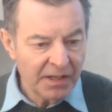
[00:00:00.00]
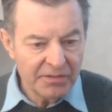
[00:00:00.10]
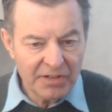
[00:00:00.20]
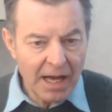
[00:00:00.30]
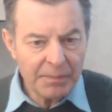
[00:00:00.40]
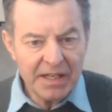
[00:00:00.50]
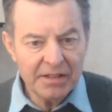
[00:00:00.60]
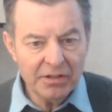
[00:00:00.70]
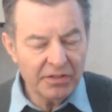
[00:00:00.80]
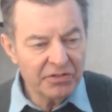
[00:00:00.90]
stop
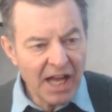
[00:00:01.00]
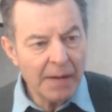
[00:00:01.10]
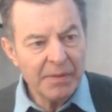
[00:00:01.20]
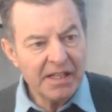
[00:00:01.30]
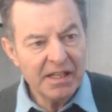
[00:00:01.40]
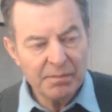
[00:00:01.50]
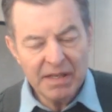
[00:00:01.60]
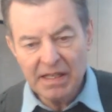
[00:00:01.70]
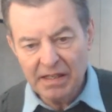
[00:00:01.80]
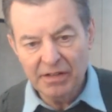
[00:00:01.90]
eating
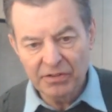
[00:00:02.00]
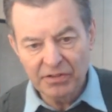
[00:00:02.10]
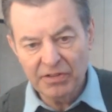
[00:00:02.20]
meat is a